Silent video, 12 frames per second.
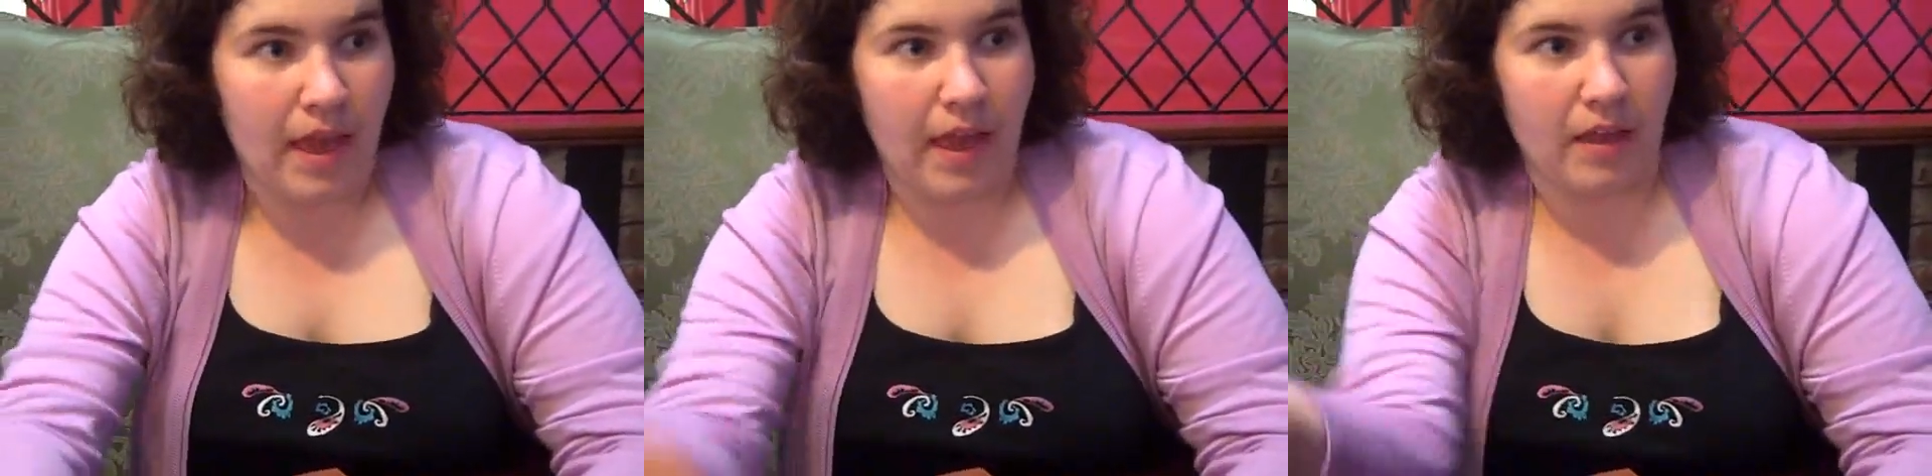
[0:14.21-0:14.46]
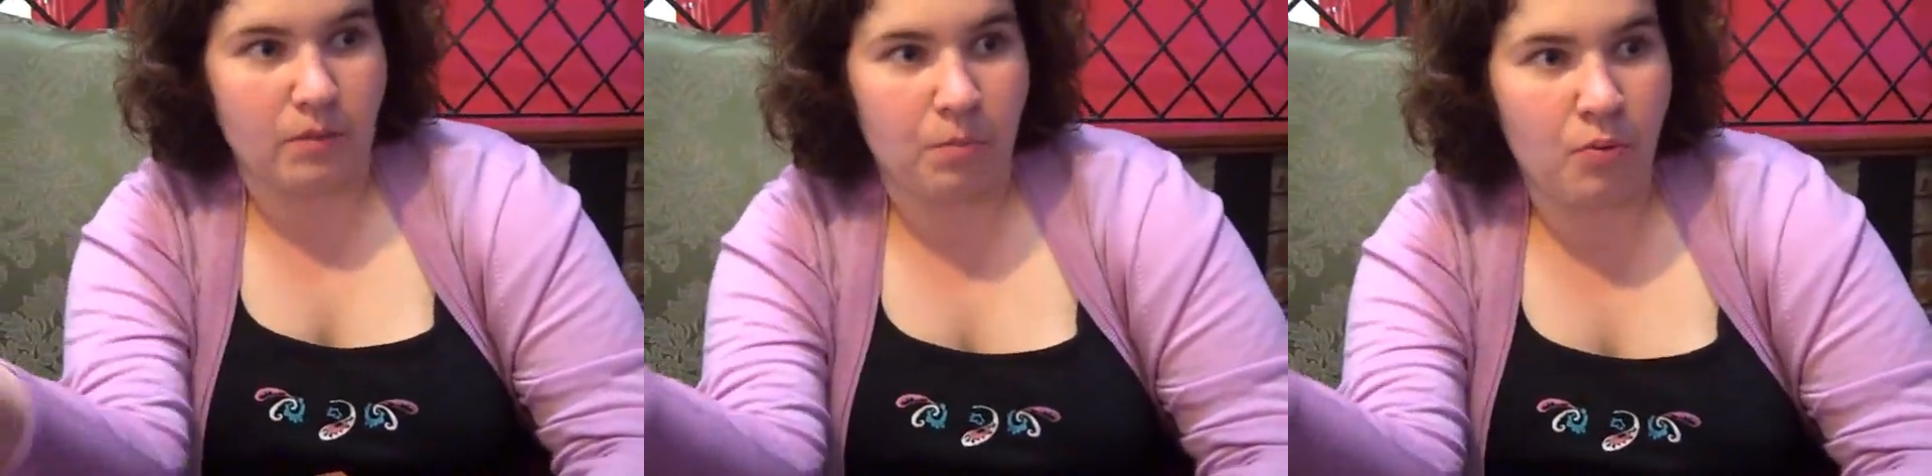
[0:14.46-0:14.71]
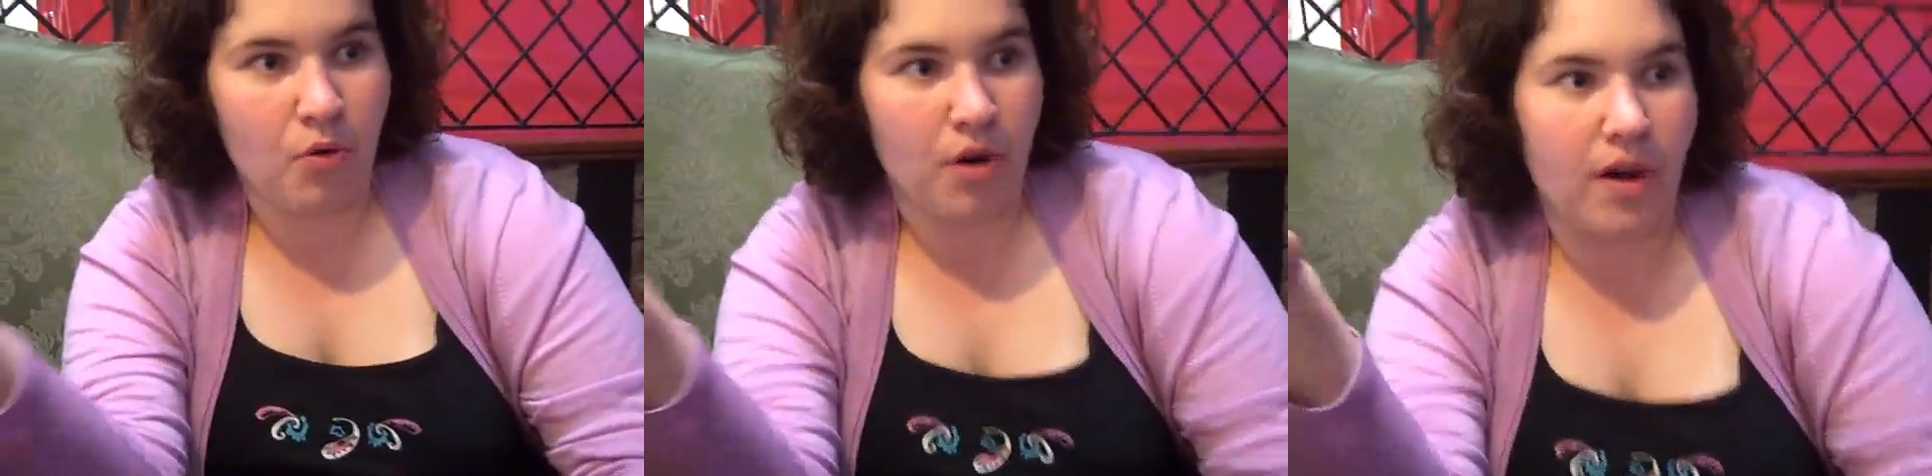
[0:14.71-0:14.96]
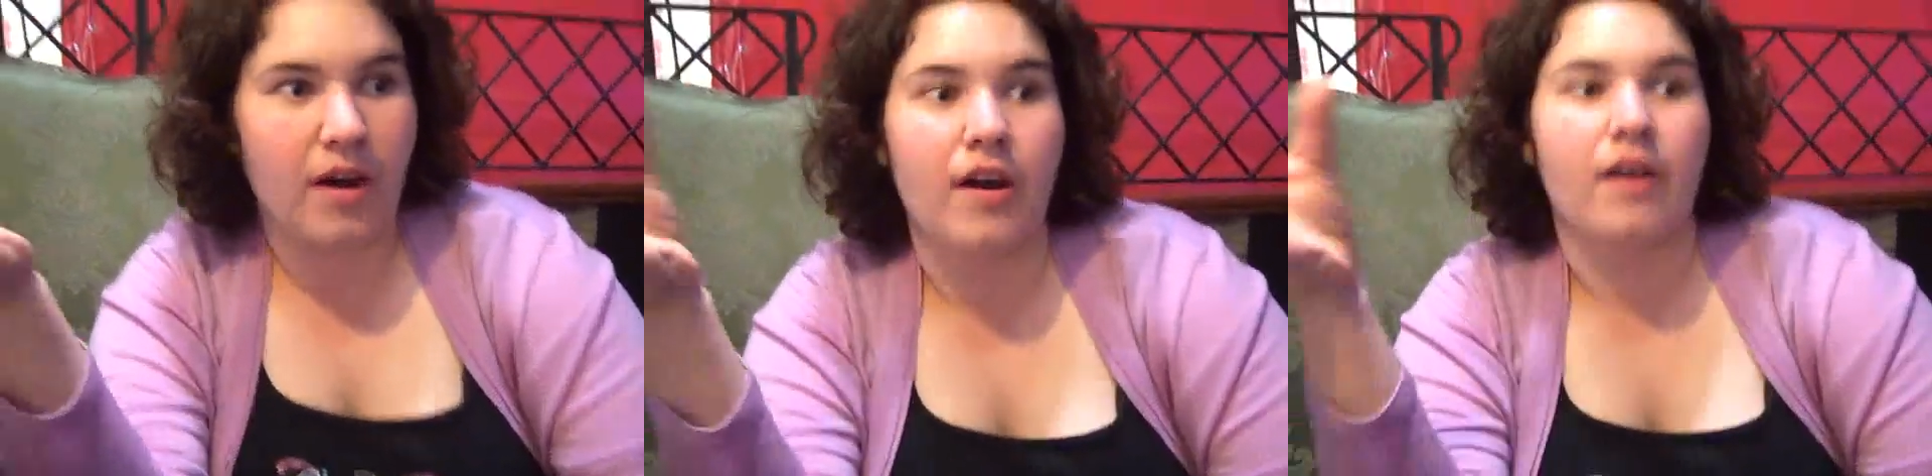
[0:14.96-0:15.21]
and
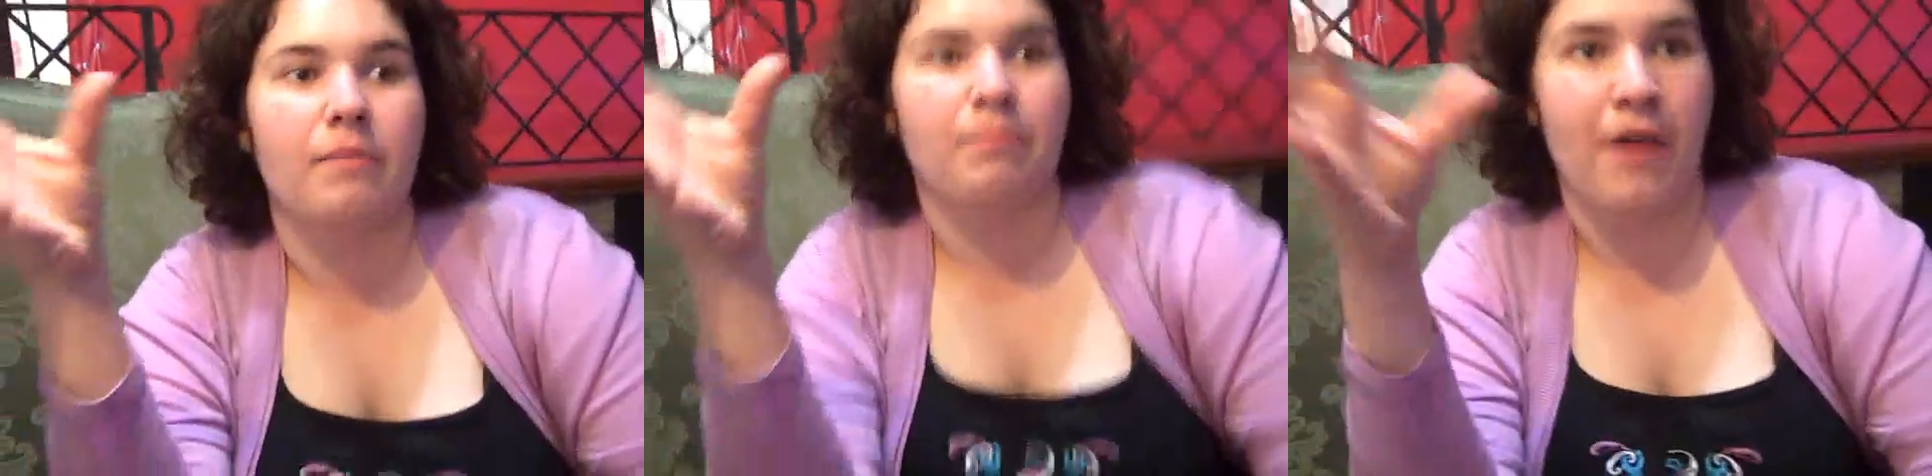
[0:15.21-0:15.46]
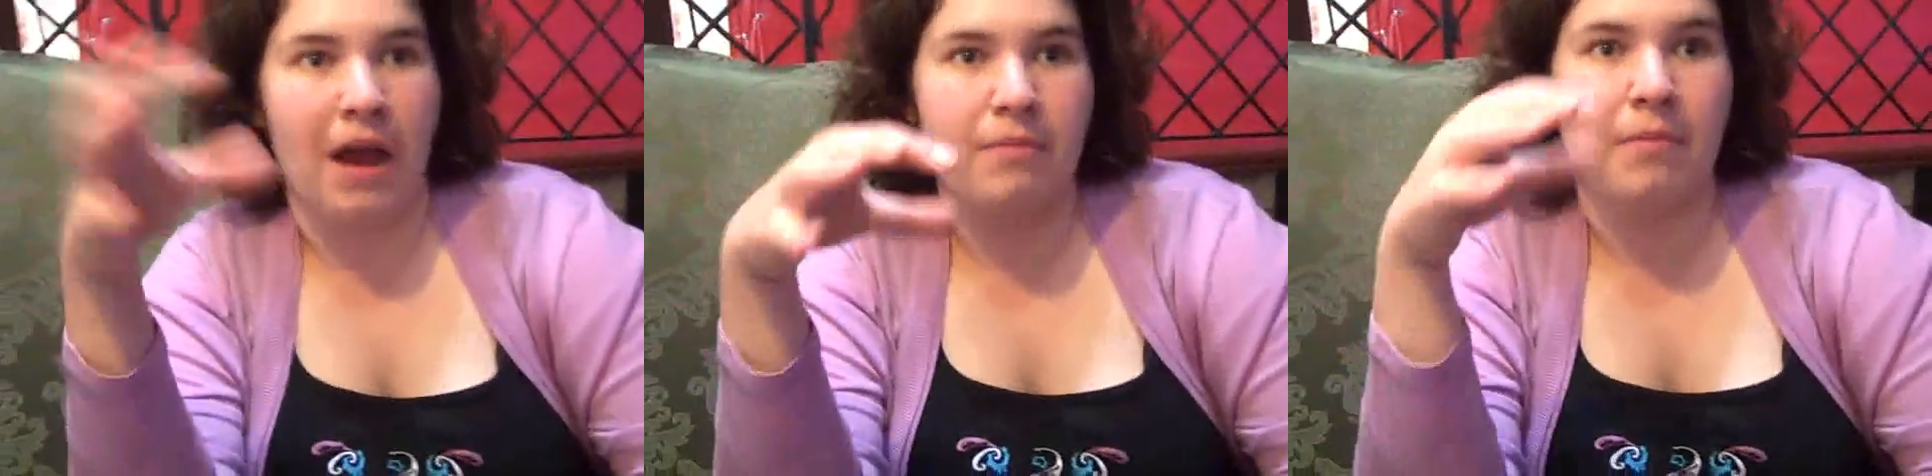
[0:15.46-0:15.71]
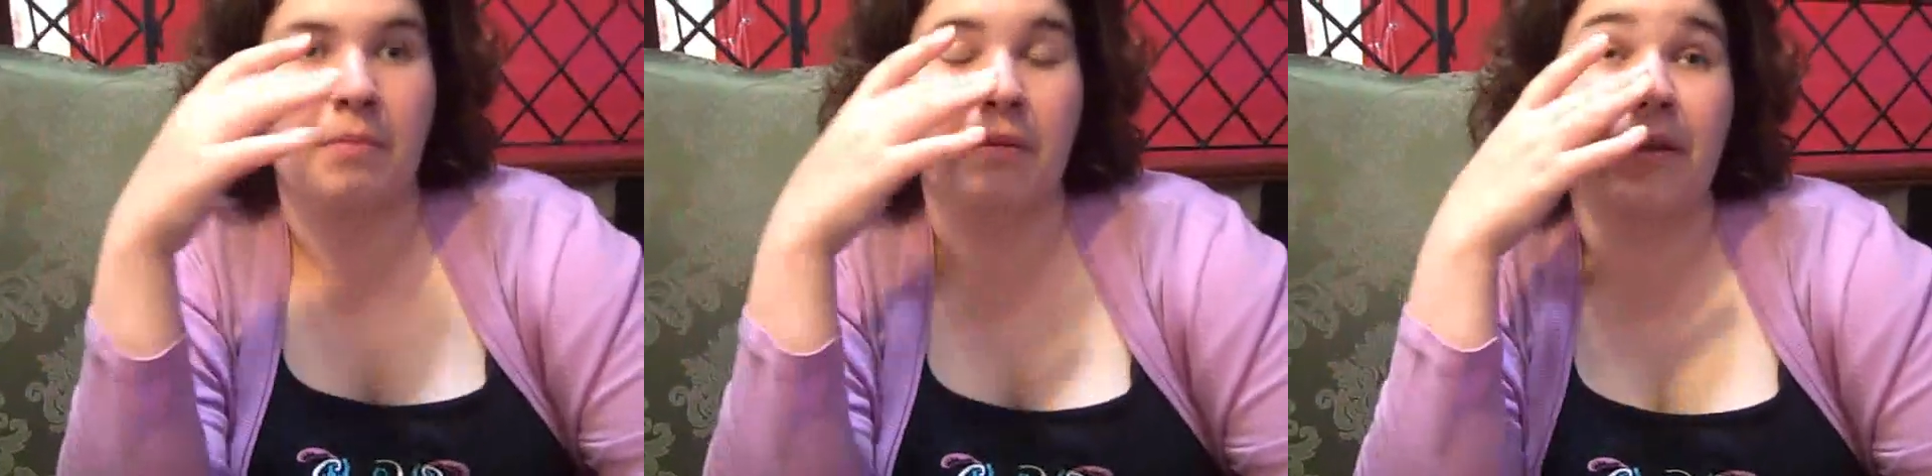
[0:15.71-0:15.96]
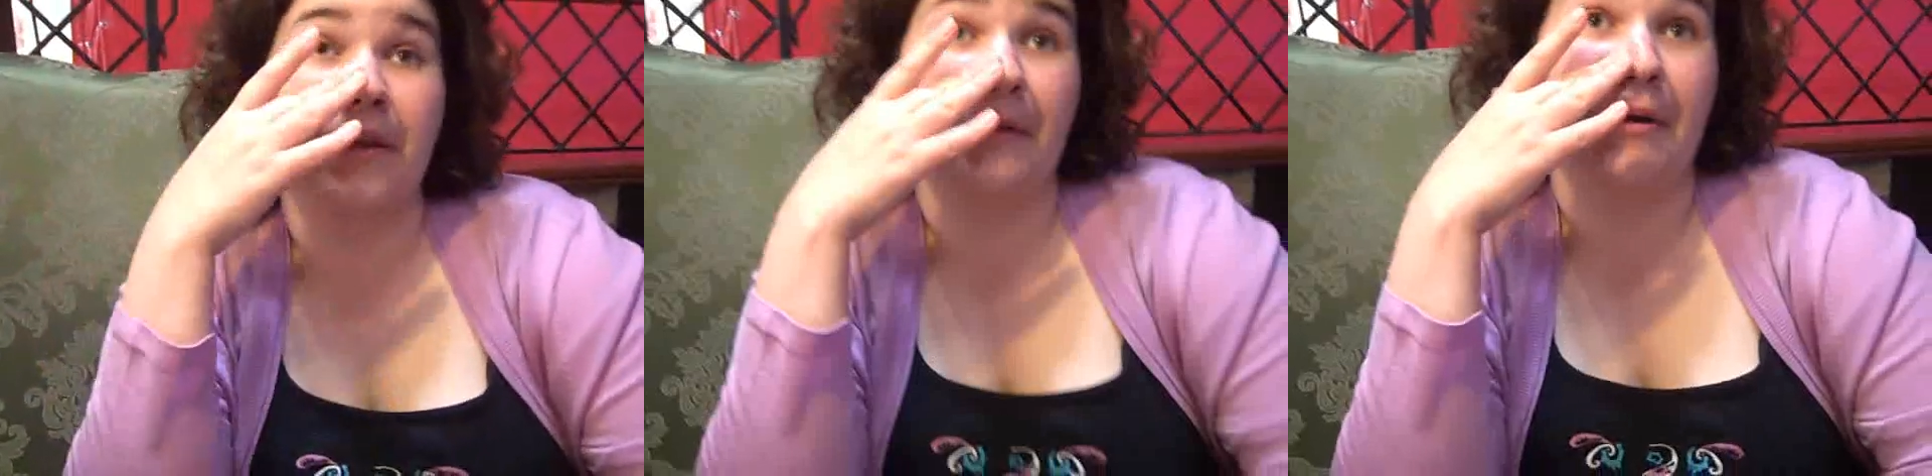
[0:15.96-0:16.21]
pour
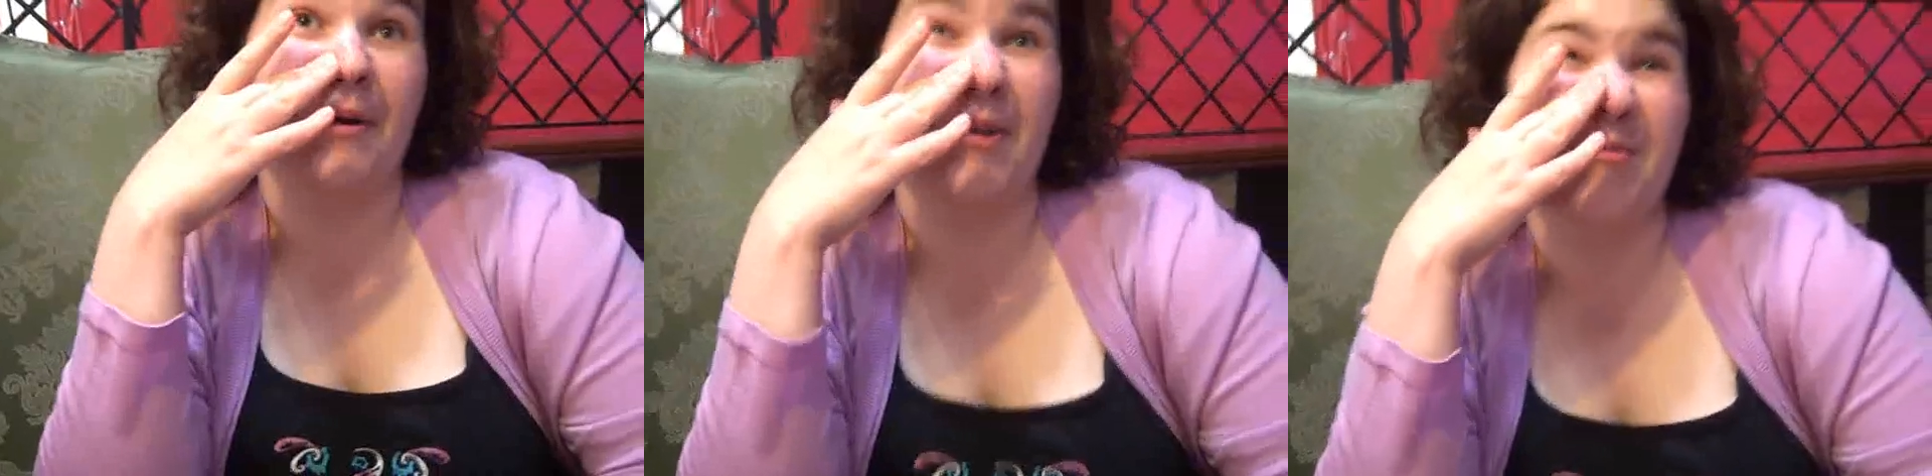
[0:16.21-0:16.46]
probably